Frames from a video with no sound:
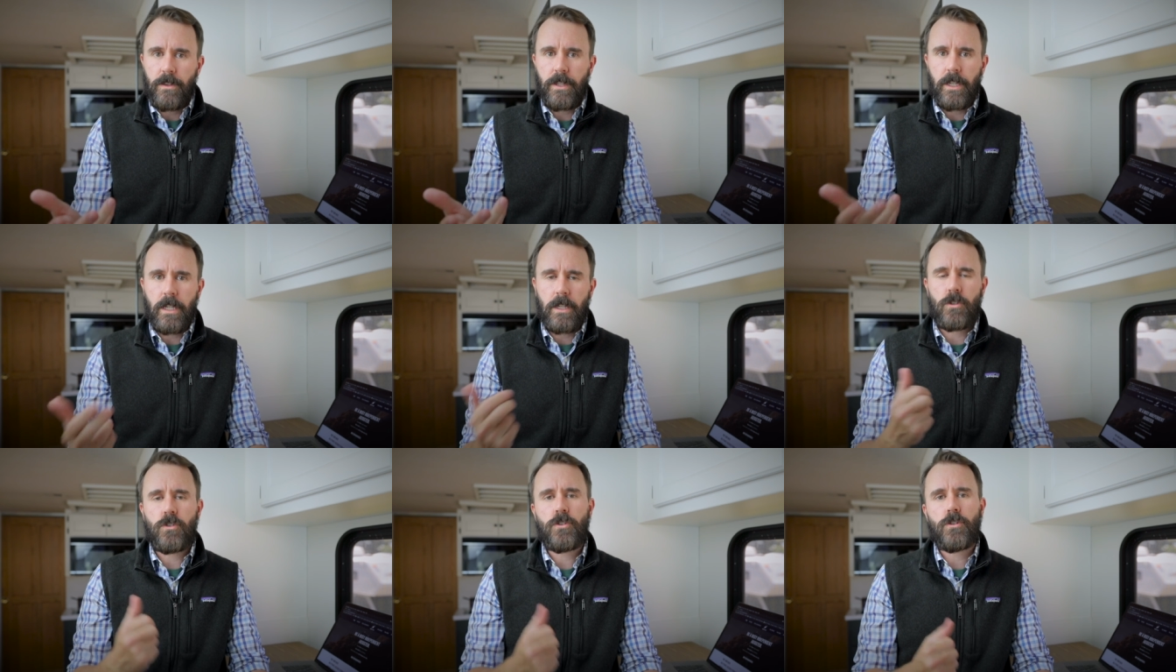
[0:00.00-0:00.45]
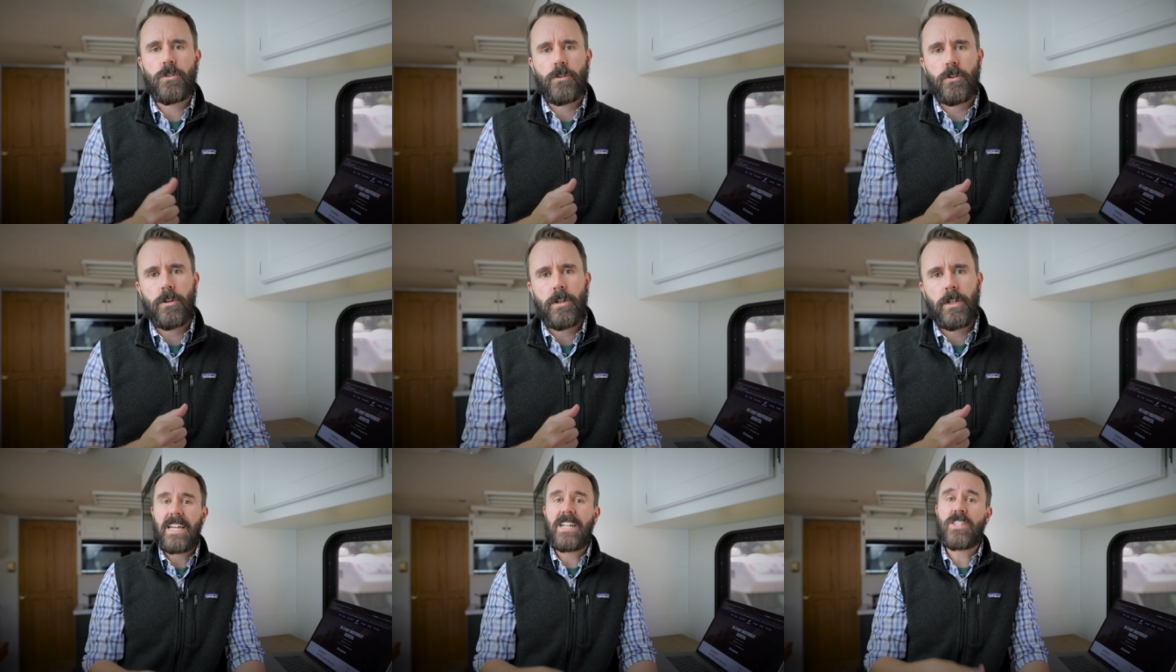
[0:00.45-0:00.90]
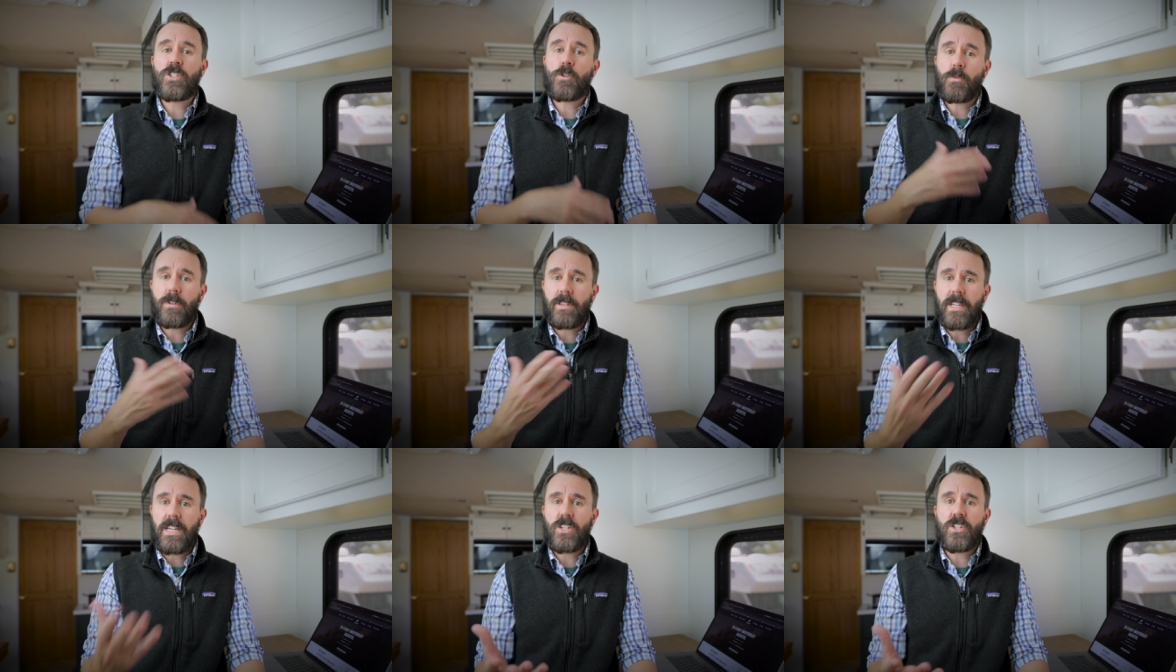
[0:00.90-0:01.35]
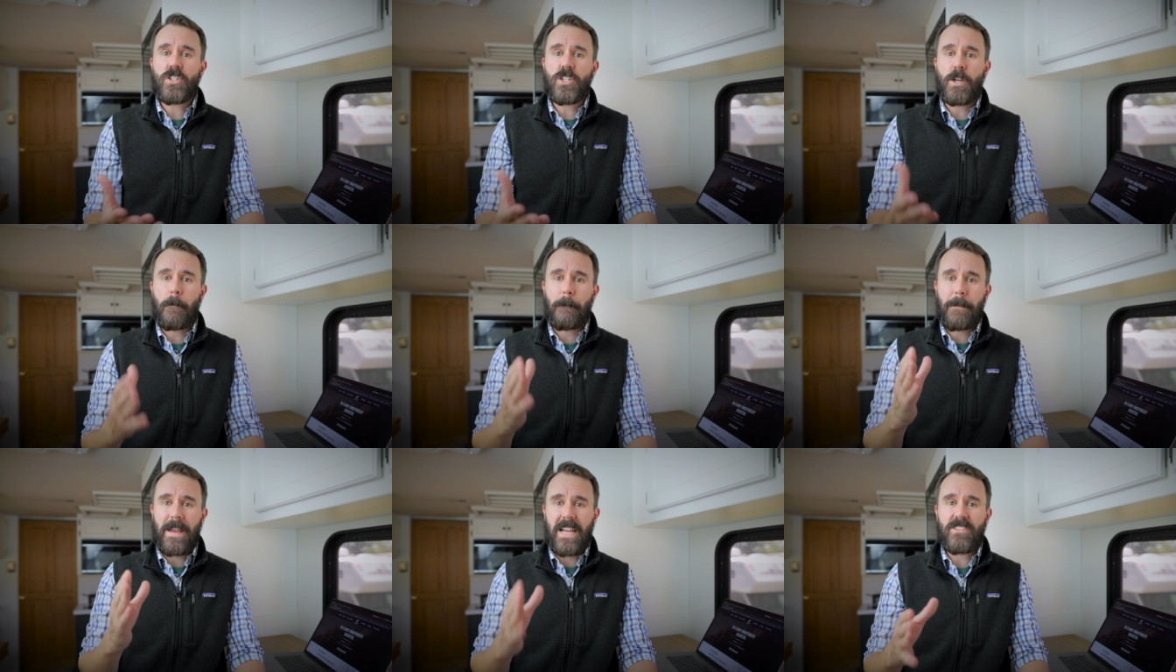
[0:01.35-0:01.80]
the insured. It's a
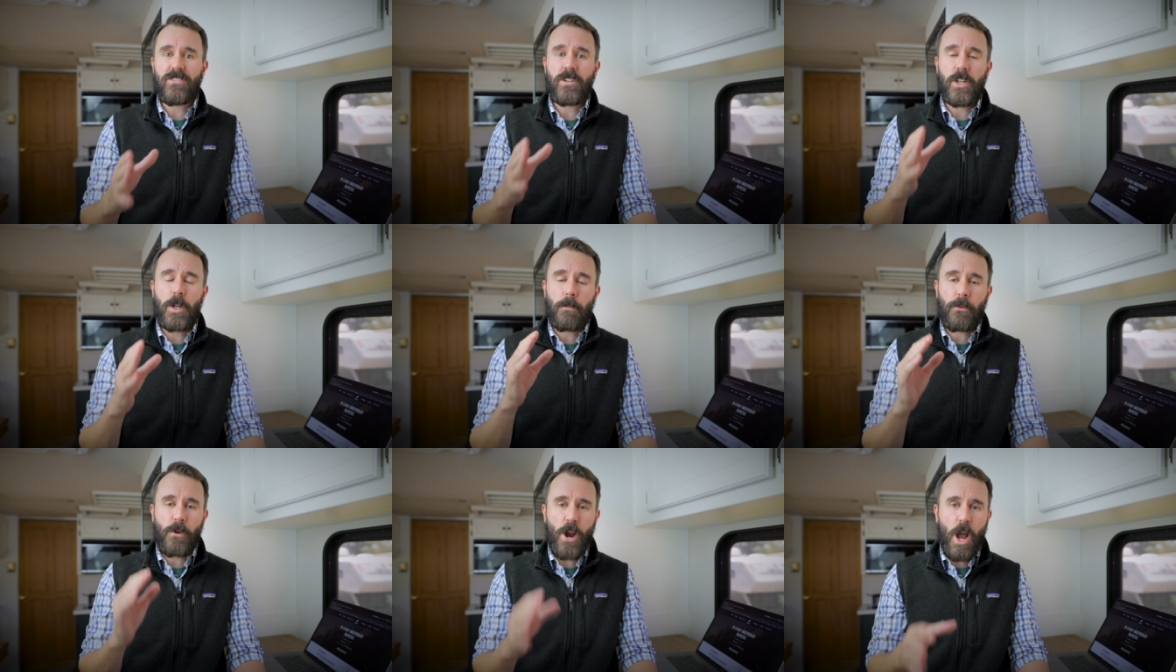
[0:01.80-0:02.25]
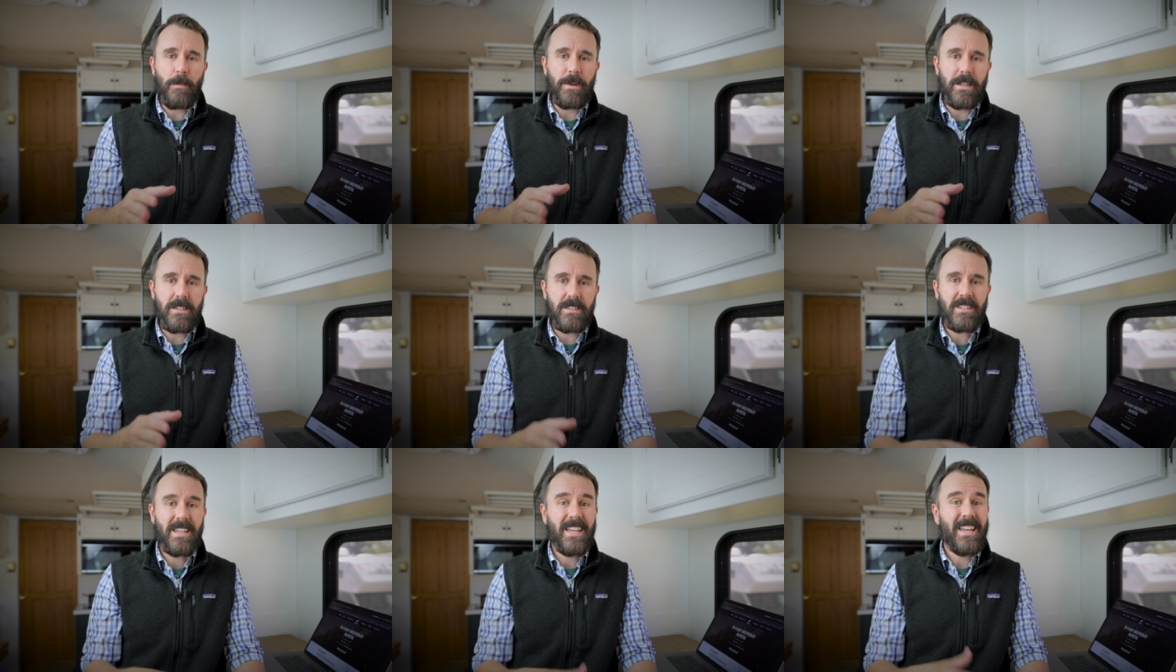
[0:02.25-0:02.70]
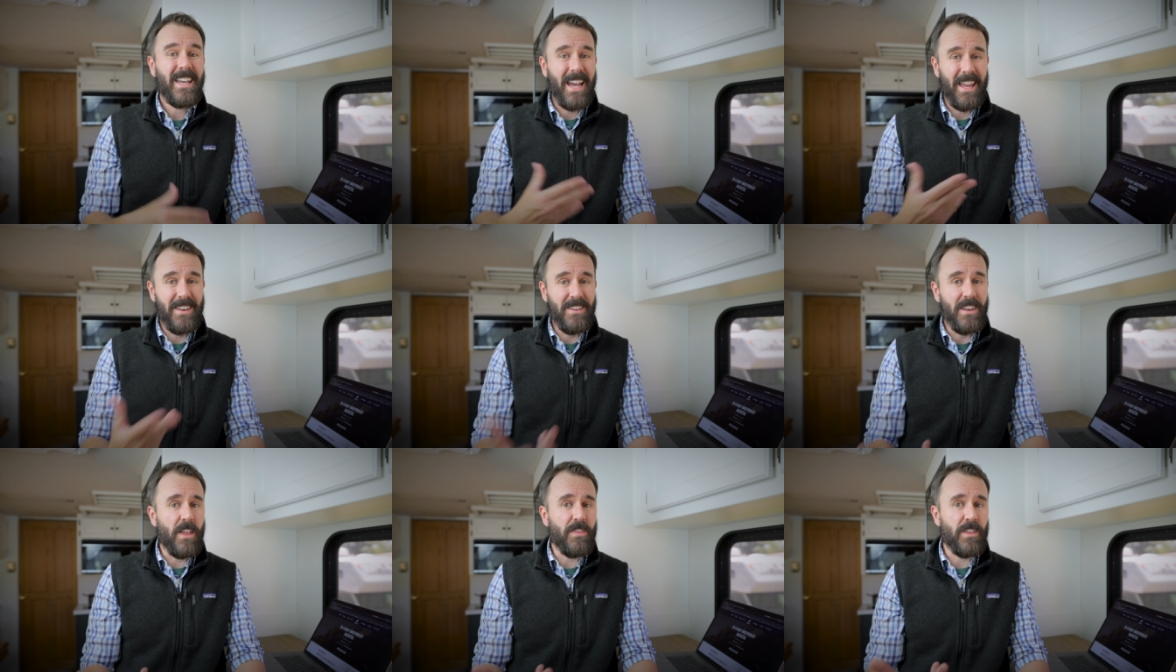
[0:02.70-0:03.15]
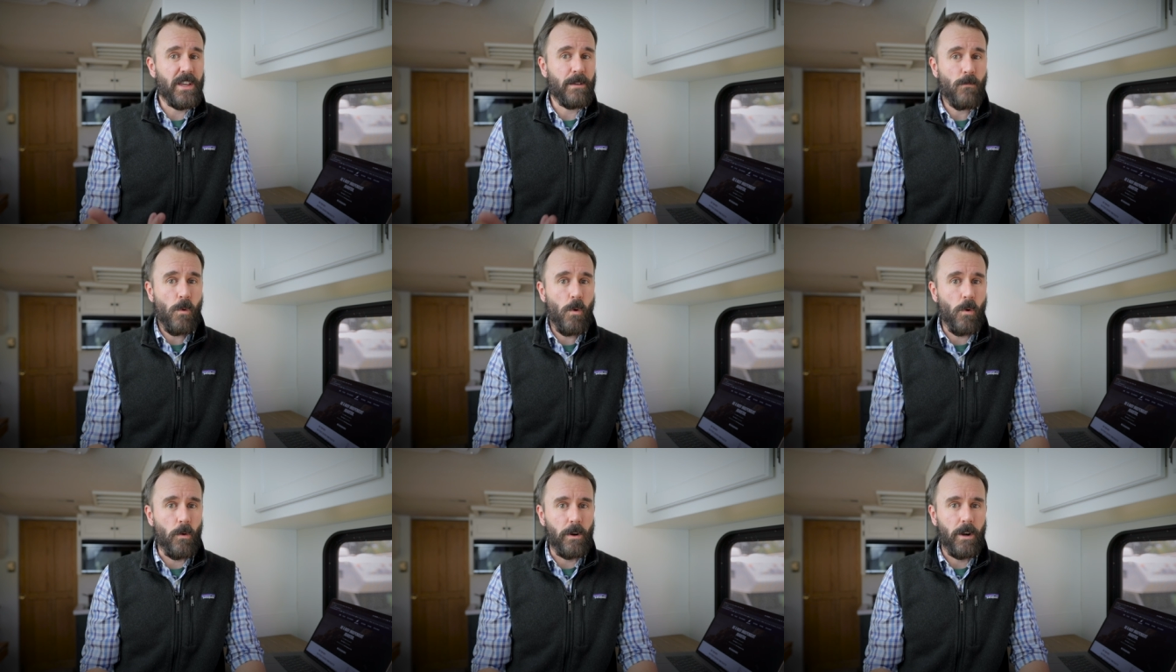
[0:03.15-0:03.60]
relationship based on a promise and
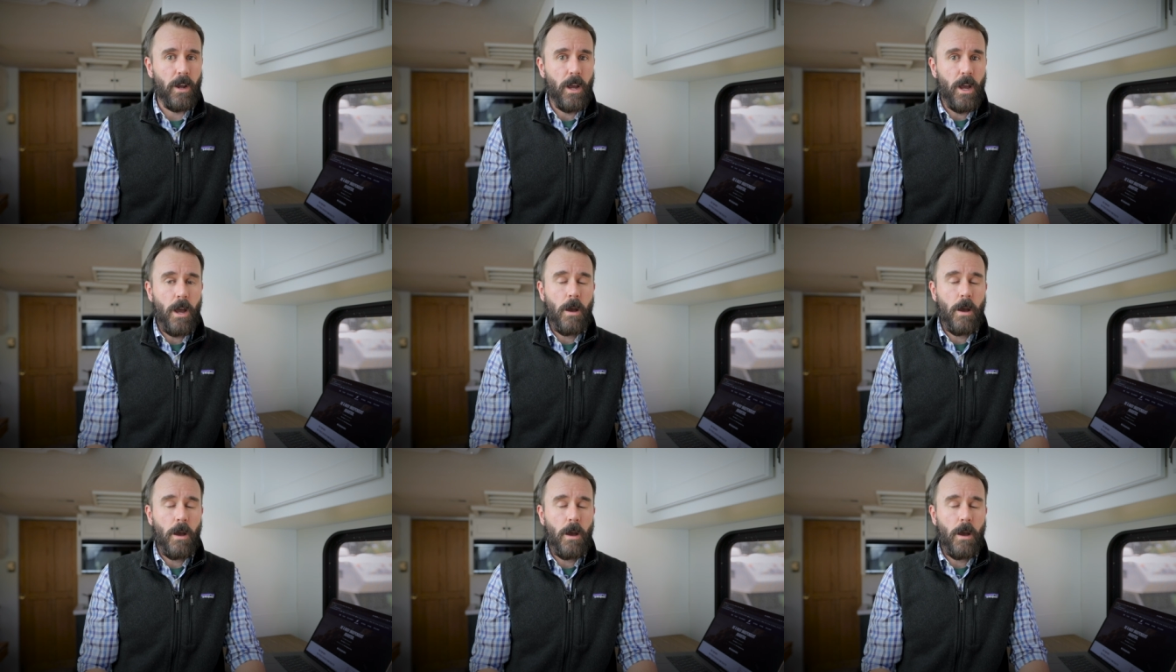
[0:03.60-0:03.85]
nothing more